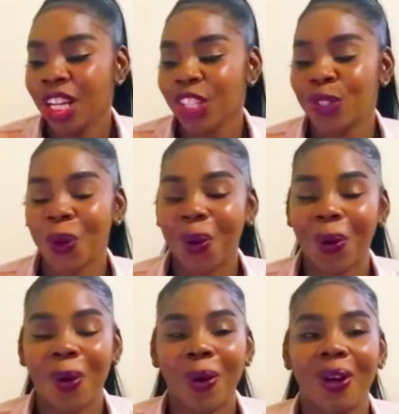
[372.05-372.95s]

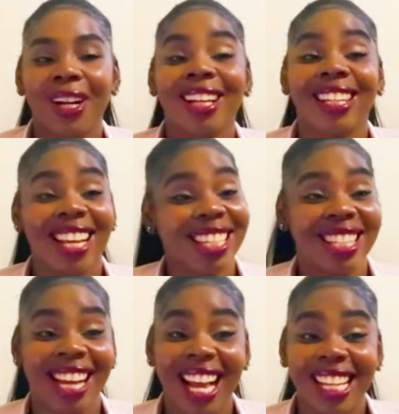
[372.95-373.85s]
So yes,
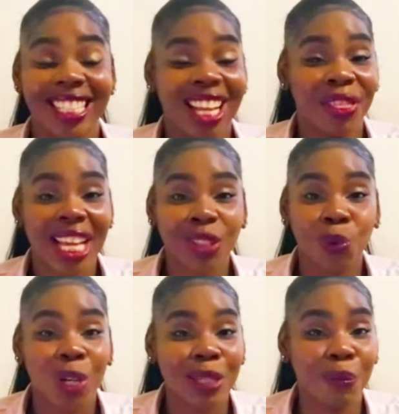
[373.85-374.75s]
guys, and that
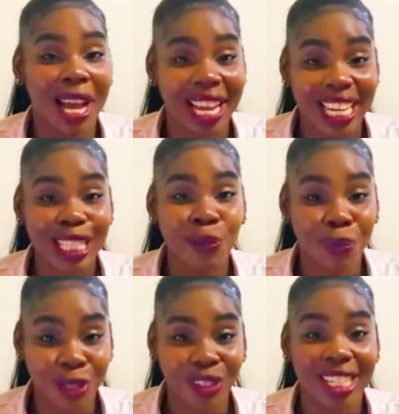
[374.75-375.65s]
was my
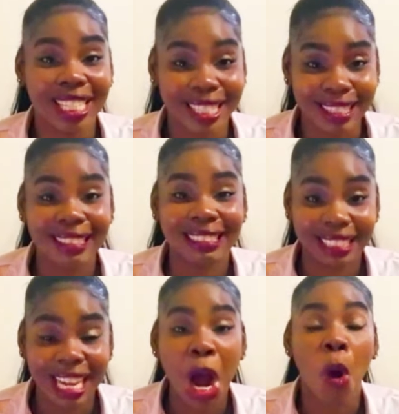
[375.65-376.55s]
experience.
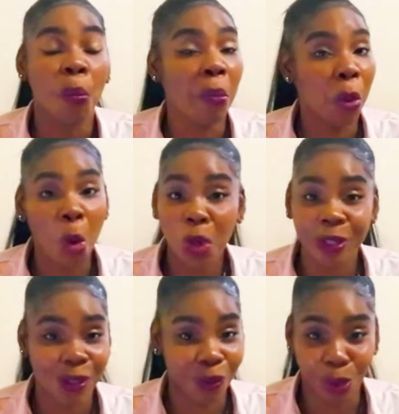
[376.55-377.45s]

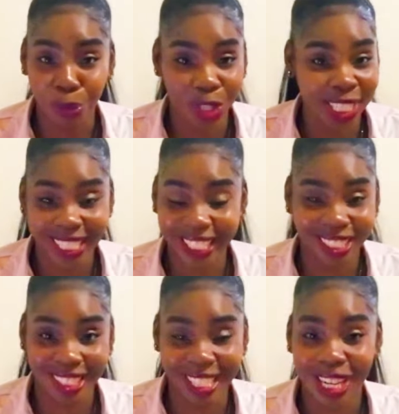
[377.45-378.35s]
Most of the
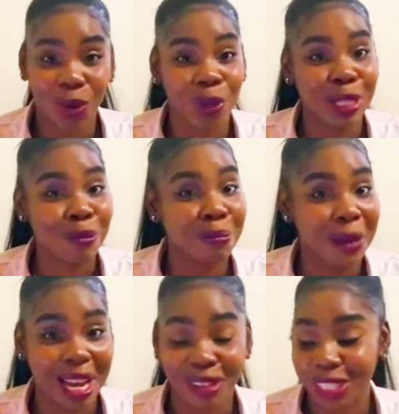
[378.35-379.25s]
prenatal care was
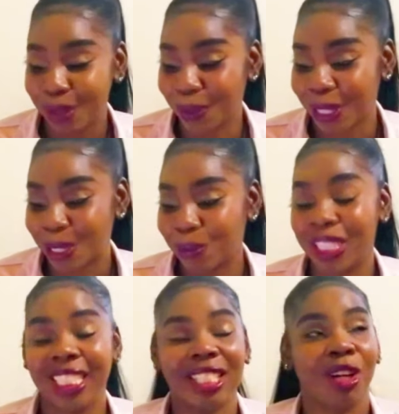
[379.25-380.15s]
my
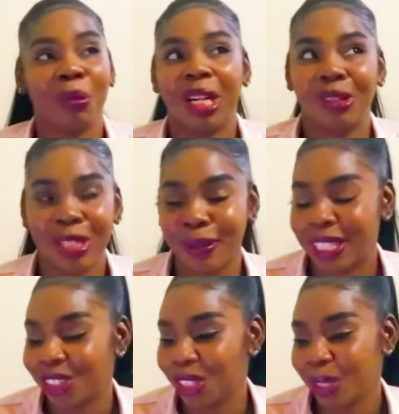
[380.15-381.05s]
responsibility or my
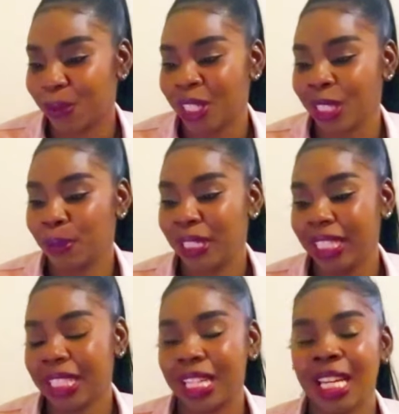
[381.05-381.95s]
husband's
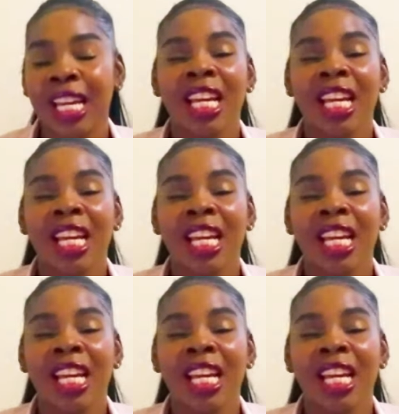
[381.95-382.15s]
responsibility.